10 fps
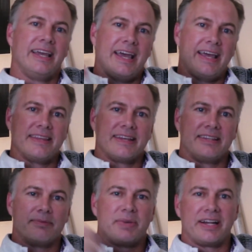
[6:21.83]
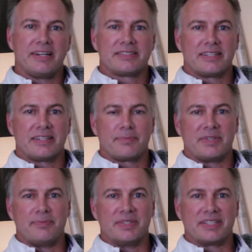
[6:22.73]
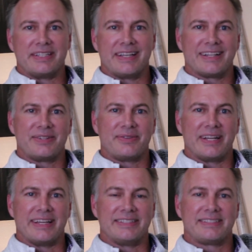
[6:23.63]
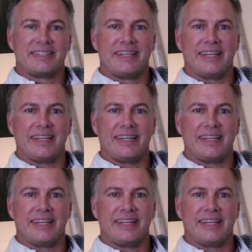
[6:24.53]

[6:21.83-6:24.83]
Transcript: and then the buyers that are up in the $1 million range